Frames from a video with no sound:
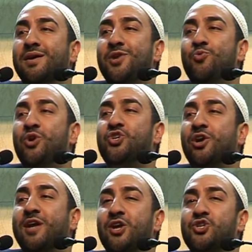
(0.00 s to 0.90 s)
In which
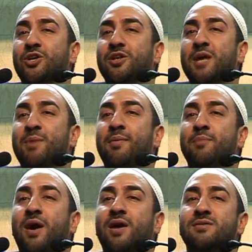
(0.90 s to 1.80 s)
occasion? Imam
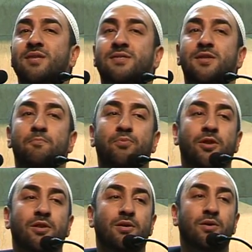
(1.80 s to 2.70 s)
al-Baqir said,
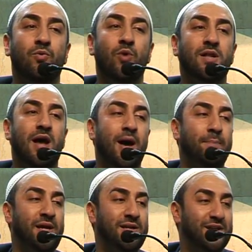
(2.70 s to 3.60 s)
simple. When
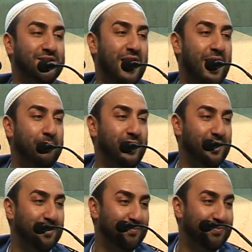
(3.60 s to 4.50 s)
Qabil killed
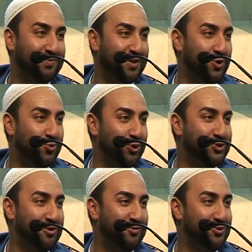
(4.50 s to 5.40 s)
Habil, a
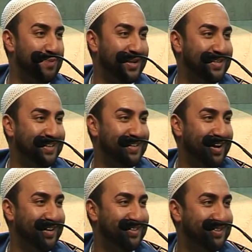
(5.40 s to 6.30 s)
quarter of humanity
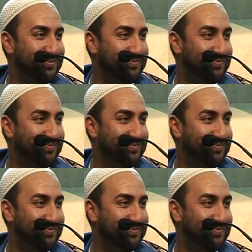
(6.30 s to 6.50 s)
died.